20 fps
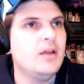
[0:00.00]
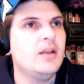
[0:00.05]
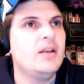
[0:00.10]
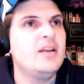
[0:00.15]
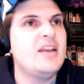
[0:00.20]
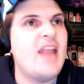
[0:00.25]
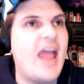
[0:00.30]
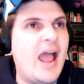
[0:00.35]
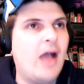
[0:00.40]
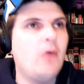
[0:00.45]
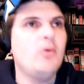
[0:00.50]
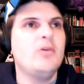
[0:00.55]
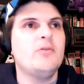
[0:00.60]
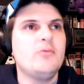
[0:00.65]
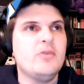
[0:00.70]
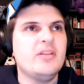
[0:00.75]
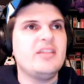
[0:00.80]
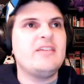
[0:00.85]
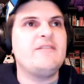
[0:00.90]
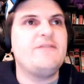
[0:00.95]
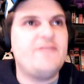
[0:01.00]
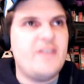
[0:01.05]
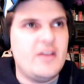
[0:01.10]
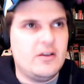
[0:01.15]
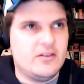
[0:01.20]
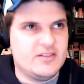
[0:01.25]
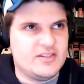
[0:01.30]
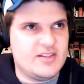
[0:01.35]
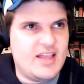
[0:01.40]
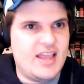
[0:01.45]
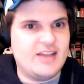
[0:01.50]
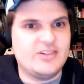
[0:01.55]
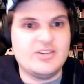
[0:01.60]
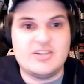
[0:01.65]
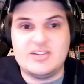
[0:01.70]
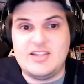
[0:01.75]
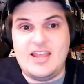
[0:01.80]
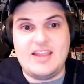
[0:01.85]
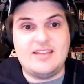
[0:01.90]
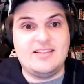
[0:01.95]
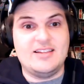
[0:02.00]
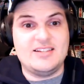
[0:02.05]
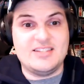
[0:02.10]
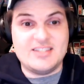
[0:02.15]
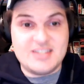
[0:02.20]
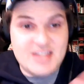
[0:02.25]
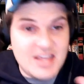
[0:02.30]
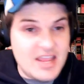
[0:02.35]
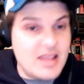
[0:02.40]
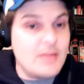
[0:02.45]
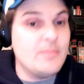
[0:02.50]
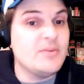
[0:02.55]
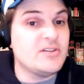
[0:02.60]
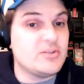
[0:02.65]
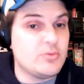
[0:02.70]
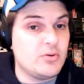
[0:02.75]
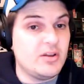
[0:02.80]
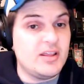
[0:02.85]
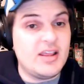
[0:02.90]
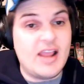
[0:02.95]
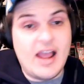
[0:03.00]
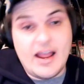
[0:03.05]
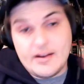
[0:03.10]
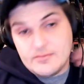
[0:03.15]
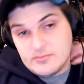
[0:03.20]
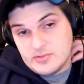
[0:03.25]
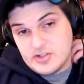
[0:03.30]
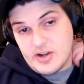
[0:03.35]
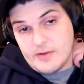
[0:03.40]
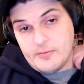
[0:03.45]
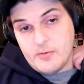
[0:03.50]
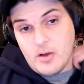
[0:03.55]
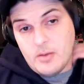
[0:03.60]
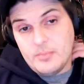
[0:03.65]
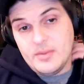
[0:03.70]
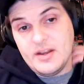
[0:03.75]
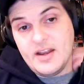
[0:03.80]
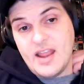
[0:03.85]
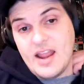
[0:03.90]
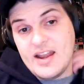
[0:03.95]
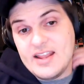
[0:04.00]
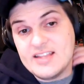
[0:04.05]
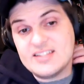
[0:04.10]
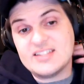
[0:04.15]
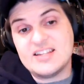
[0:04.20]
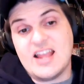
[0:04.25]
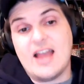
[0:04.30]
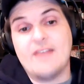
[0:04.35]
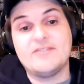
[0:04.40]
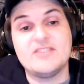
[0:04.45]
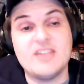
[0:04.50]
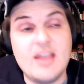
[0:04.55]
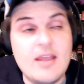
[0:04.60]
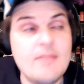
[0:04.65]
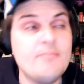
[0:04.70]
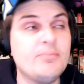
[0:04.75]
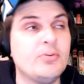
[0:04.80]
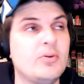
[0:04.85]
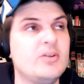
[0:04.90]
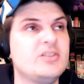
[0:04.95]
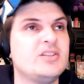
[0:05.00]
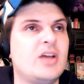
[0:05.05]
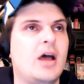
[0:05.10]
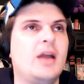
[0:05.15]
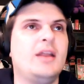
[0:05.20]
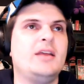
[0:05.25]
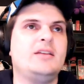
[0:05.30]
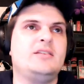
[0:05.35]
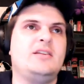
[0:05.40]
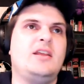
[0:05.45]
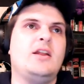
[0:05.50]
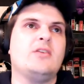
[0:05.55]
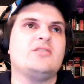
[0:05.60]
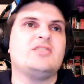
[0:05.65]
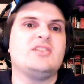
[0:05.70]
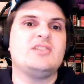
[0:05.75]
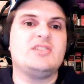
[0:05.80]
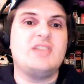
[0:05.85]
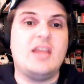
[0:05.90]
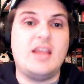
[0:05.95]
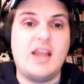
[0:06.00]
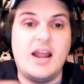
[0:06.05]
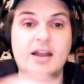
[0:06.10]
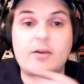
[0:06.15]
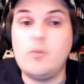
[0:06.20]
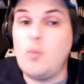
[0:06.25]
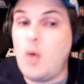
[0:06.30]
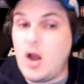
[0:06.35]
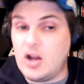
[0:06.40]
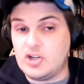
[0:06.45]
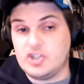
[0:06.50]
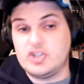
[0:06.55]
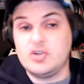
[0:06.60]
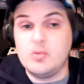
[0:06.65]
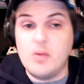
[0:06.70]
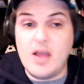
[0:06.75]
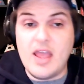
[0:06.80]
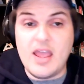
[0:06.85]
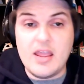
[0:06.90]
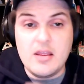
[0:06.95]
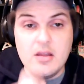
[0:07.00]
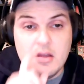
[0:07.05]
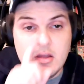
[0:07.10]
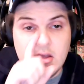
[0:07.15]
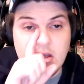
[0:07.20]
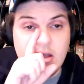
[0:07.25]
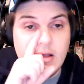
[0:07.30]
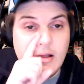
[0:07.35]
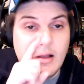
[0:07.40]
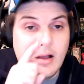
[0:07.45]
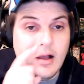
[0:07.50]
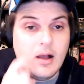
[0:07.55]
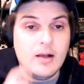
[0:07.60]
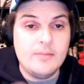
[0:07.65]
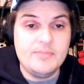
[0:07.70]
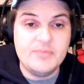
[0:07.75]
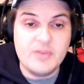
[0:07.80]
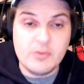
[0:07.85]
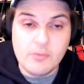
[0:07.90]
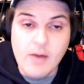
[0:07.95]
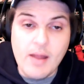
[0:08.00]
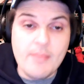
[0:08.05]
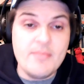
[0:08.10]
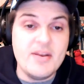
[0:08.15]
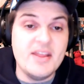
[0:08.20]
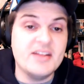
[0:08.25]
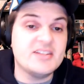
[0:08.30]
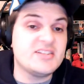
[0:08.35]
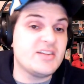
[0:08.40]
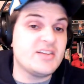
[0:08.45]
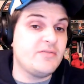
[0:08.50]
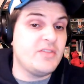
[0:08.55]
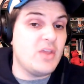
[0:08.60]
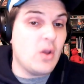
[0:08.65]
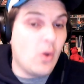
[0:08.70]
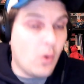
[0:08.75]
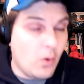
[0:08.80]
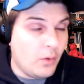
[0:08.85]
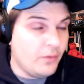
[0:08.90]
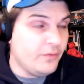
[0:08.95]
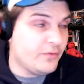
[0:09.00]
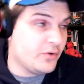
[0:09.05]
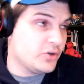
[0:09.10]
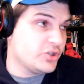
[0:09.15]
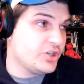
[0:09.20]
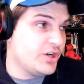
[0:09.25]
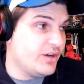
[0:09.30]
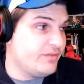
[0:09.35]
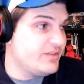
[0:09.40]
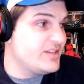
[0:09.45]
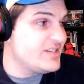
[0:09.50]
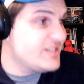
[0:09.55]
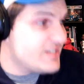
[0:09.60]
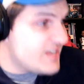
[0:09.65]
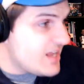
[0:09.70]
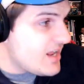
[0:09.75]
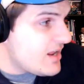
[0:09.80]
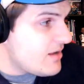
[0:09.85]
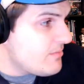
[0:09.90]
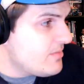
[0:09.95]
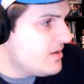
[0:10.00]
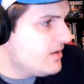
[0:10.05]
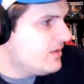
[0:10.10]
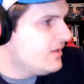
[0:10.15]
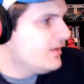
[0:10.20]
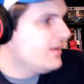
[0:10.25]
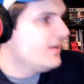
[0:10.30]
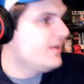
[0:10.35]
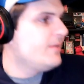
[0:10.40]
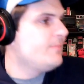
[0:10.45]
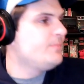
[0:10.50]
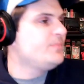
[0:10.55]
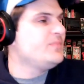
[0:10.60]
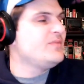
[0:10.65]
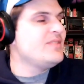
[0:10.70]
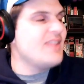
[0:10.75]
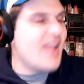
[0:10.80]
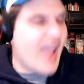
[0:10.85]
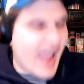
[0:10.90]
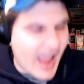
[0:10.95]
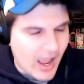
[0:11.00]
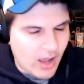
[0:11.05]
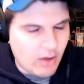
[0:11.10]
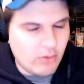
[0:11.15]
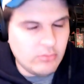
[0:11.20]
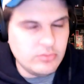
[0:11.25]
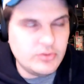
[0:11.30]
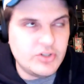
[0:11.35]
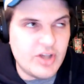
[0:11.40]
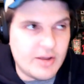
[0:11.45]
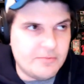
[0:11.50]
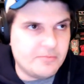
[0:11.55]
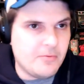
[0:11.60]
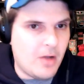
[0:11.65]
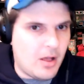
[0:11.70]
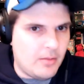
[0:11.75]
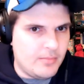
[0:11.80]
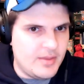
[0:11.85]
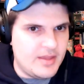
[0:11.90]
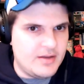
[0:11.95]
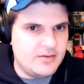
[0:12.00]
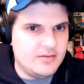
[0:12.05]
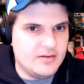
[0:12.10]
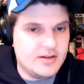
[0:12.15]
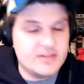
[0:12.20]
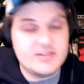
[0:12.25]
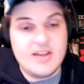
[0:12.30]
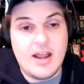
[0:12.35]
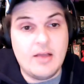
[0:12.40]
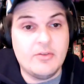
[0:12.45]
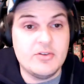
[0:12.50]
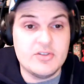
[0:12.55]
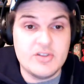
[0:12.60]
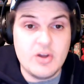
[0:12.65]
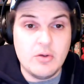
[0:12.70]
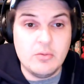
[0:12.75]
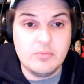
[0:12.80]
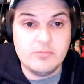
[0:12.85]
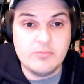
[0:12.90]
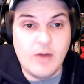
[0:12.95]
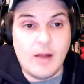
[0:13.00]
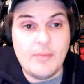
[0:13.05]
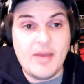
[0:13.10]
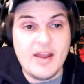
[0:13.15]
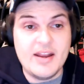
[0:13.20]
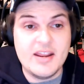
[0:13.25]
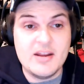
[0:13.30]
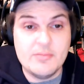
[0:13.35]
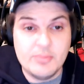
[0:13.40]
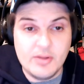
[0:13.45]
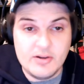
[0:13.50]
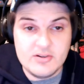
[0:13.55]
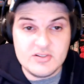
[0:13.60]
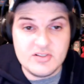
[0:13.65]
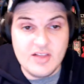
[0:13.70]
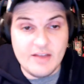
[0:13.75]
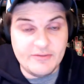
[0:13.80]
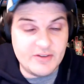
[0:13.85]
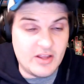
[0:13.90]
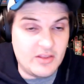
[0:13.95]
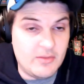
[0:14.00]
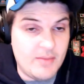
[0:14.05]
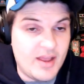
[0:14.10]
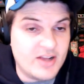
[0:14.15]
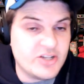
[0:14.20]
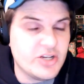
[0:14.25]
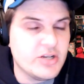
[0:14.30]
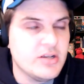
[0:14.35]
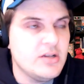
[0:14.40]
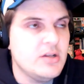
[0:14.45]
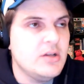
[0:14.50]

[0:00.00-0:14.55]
Now it really feels like just like this team has really got Jeff Weltman and his staff's imprint on it, you know, since they kind of washed away um, the remnants of the old version of this team. Now Jeff Weltman, because now there's no Rob Hennigan players left on the Magic.